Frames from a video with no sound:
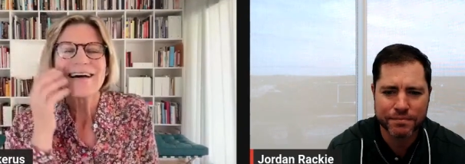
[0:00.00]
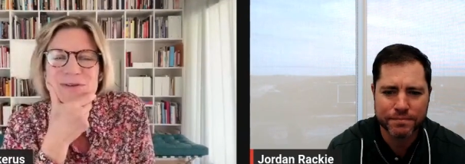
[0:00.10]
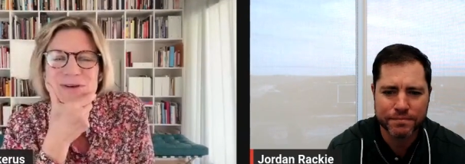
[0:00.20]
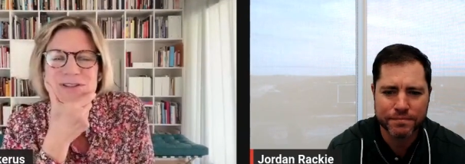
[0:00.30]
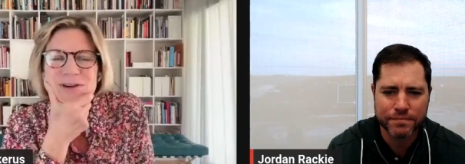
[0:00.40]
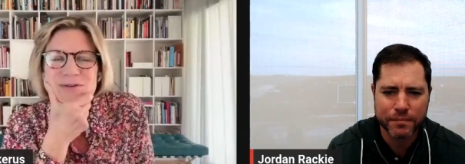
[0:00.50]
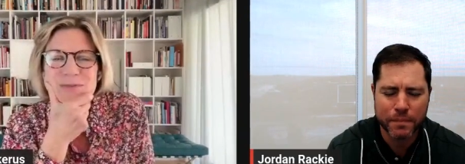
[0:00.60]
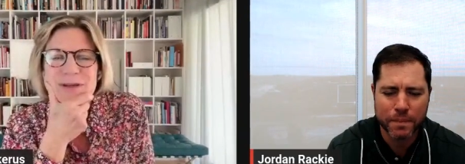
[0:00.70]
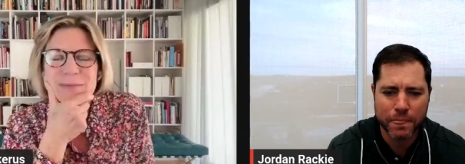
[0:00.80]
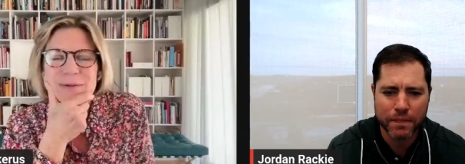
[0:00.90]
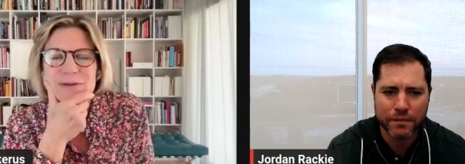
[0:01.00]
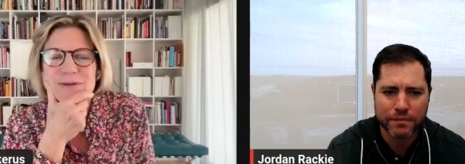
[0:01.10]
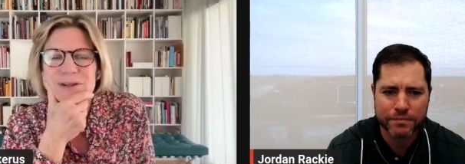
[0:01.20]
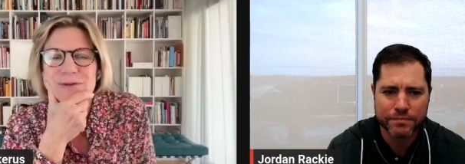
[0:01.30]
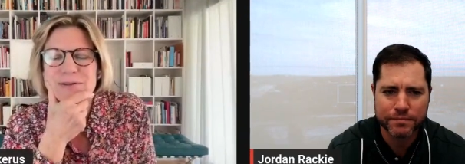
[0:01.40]
Speaker 1: For, so for people who
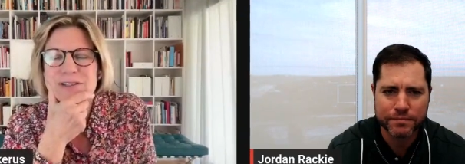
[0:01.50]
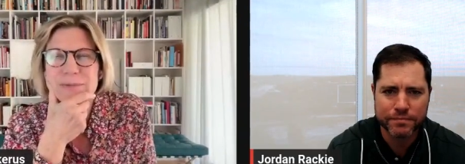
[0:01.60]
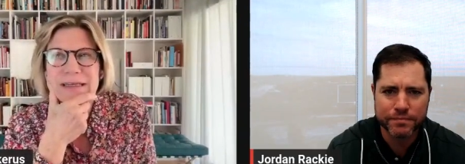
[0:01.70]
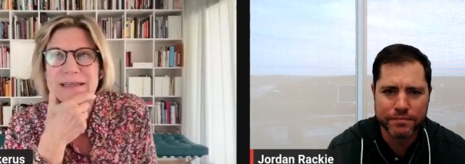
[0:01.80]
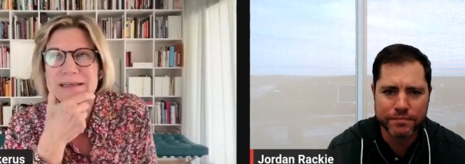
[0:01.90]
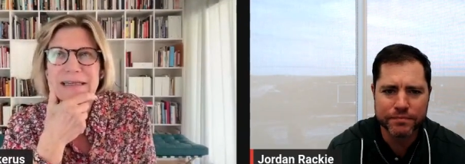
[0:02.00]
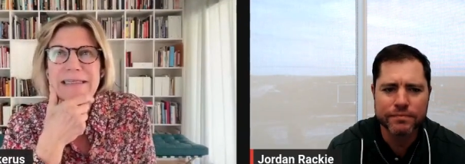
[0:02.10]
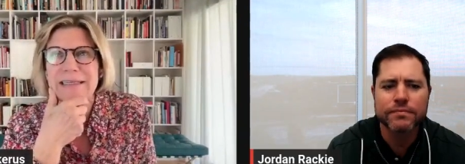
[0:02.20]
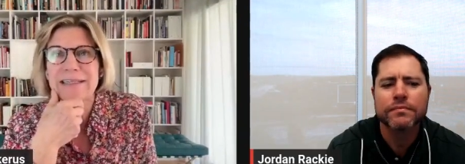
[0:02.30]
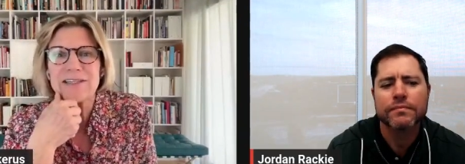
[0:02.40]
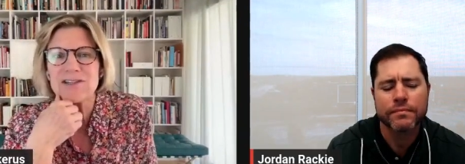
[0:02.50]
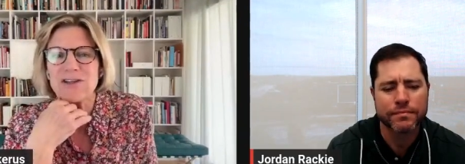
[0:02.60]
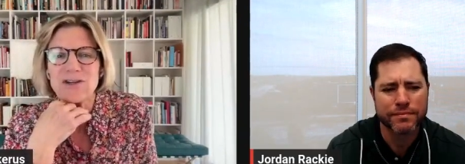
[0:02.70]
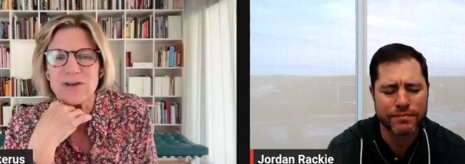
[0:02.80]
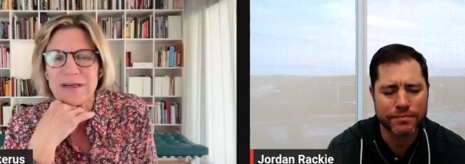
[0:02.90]
don't speak identity
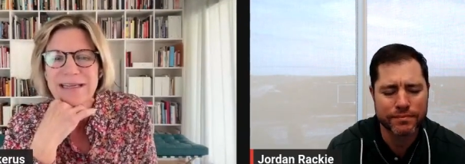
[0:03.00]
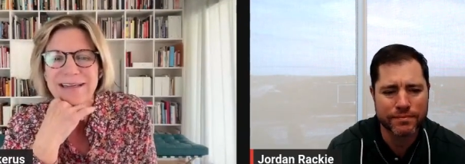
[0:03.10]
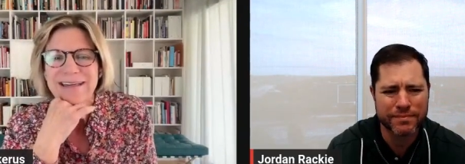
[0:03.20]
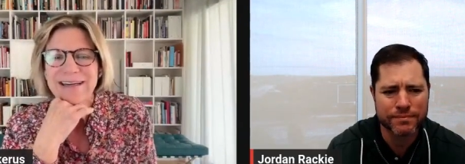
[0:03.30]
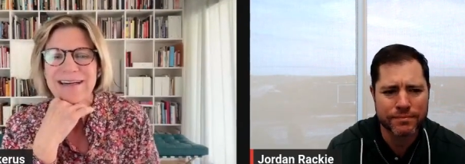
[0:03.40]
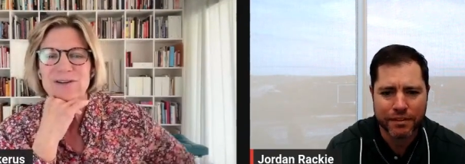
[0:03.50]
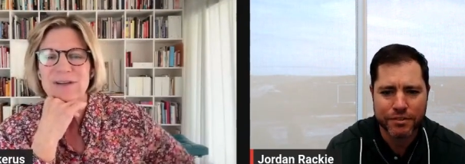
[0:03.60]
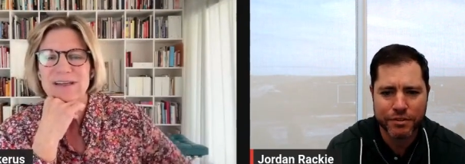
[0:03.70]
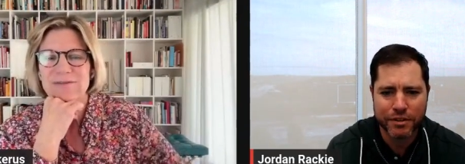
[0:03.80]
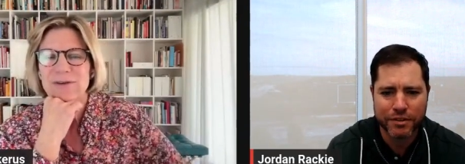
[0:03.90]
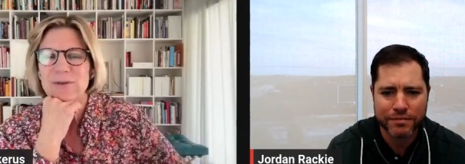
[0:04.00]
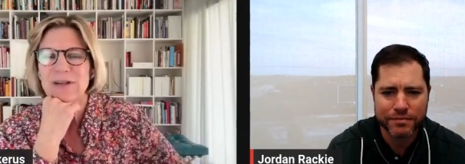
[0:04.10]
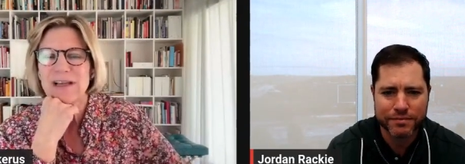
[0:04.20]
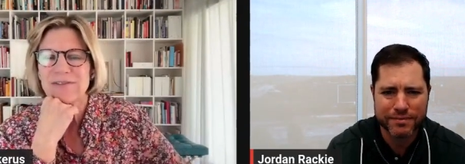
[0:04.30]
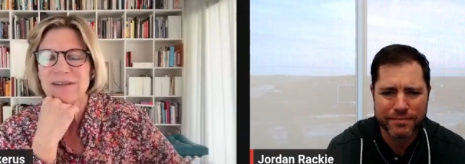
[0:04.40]
security, can you give a real
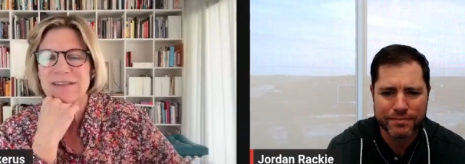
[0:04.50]
life